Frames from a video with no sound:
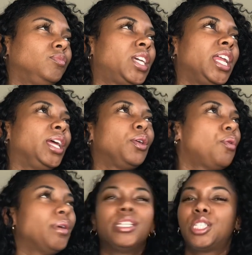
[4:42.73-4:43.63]
getting
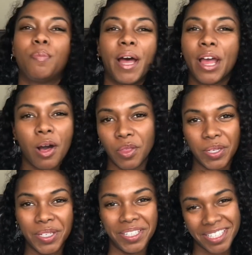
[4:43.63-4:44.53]
quenched by all the
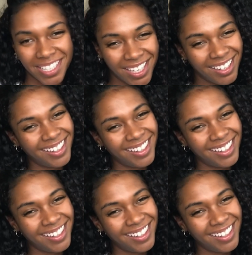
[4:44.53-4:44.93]
goodness.